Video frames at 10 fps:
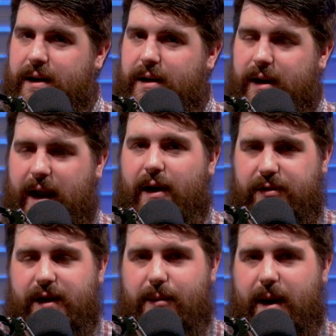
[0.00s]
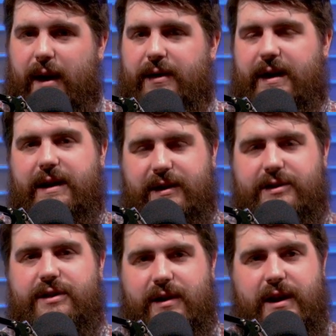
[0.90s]
And now think about, in
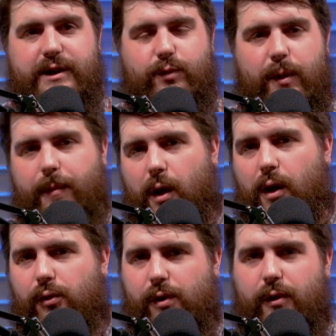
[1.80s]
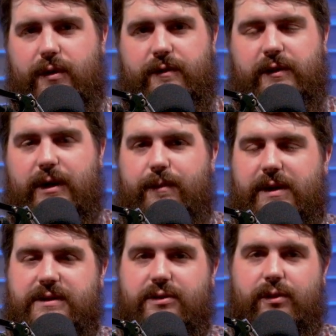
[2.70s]
addition to this, what Paul wrote in
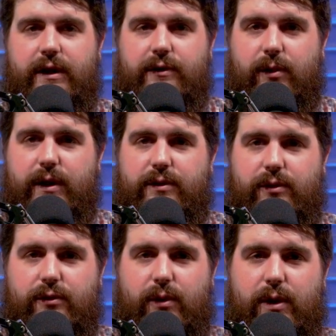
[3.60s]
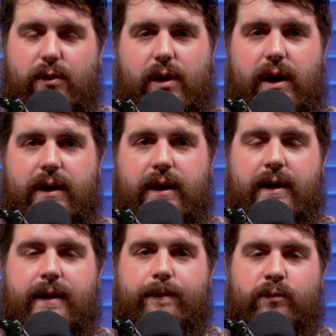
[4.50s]
Philippians 3, 20 through 21.
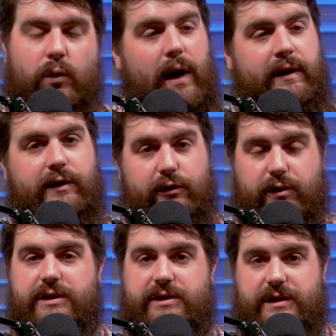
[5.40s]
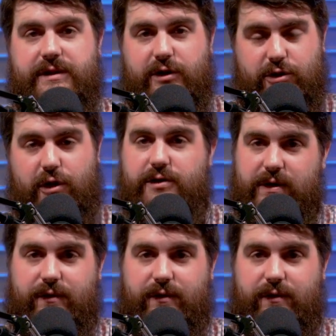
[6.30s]
Writing to Christians, the church in